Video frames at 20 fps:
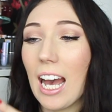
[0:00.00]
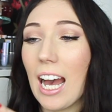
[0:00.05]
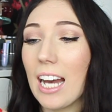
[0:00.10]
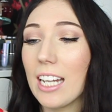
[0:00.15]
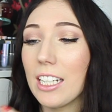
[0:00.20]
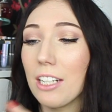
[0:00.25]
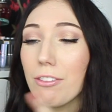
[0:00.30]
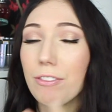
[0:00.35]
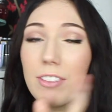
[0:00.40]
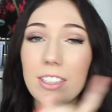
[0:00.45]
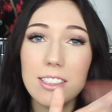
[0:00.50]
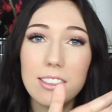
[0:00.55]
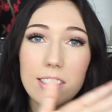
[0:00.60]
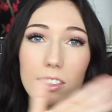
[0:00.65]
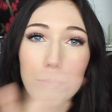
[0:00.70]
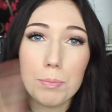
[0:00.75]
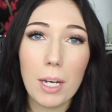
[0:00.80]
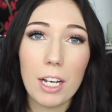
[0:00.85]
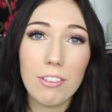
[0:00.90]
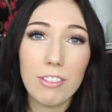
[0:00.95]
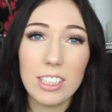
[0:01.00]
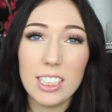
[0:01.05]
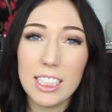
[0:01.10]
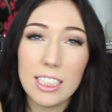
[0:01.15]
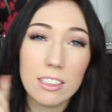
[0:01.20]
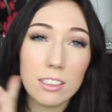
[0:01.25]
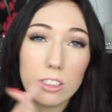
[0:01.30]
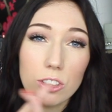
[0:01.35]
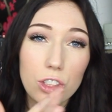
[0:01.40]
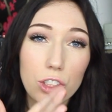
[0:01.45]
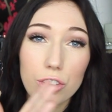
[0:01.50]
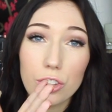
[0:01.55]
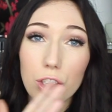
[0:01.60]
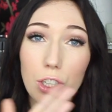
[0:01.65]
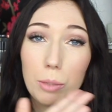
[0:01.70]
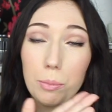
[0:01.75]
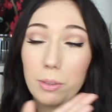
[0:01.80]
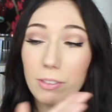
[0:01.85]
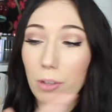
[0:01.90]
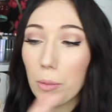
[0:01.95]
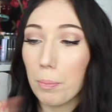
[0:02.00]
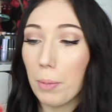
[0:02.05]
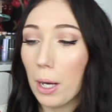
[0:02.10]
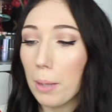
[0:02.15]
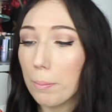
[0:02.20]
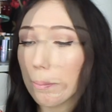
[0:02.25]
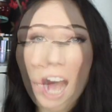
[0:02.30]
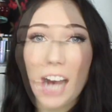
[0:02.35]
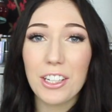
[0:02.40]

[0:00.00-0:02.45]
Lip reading: and it fits this perfectly because it doesn't come with a pump.